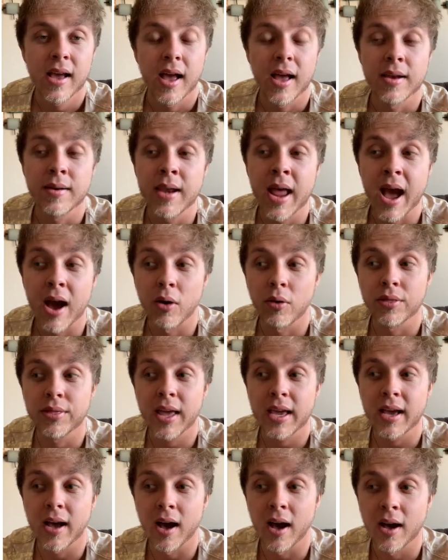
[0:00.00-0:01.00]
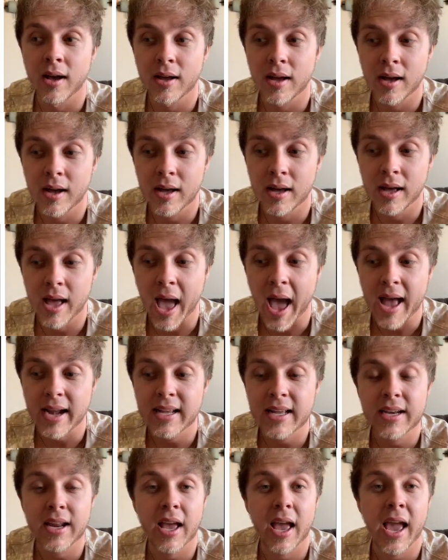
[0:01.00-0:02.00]
Now they
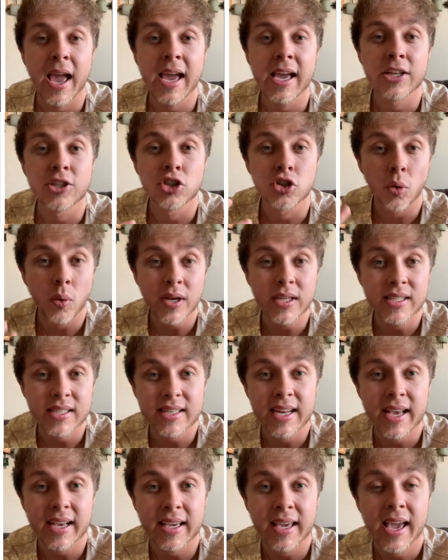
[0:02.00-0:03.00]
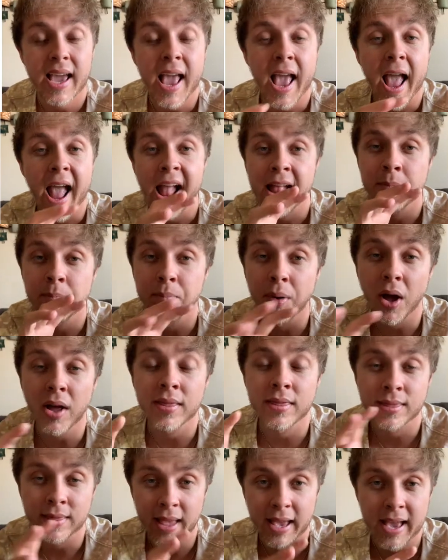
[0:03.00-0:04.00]
added a joystick and
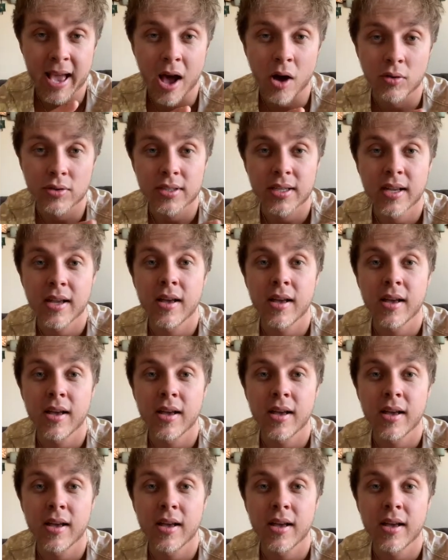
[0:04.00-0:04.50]
button layout